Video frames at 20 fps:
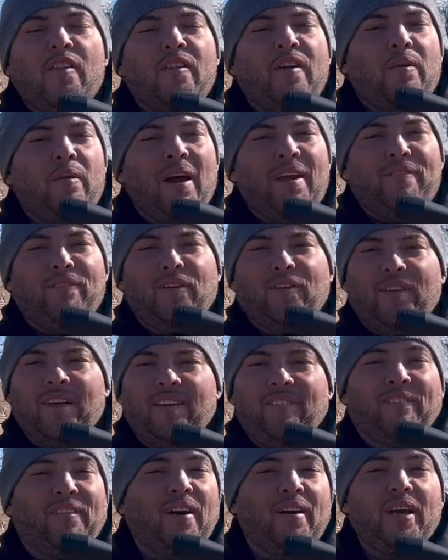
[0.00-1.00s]
the rifle
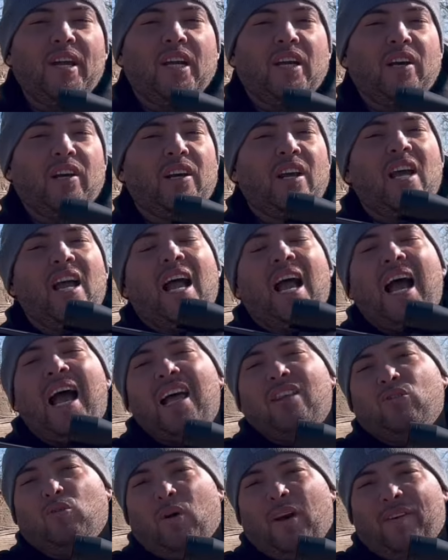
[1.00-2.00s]
did very good
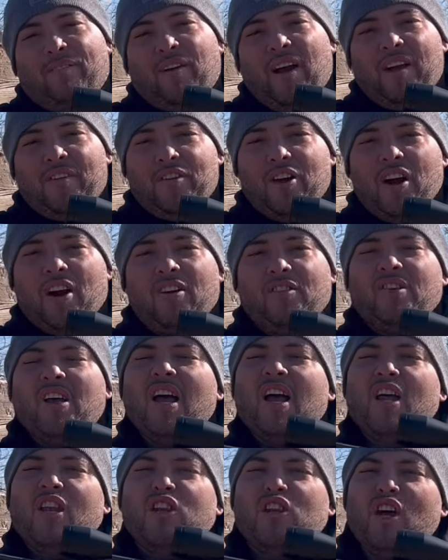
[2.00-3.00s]
at 25 yards,
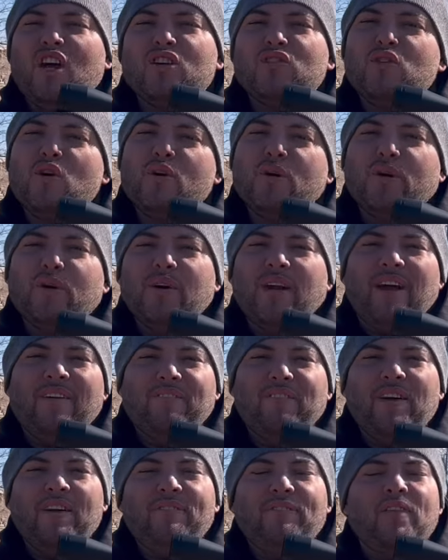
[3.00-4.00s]
not so good at
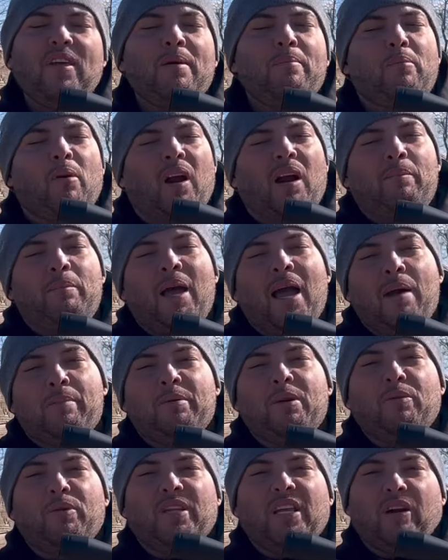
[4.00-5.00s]
50, but I'm
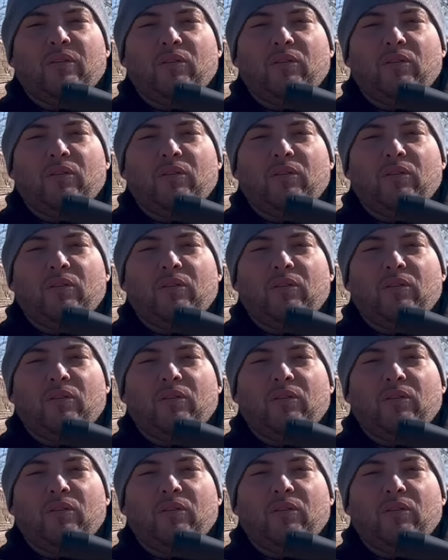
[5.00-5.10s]
happy with the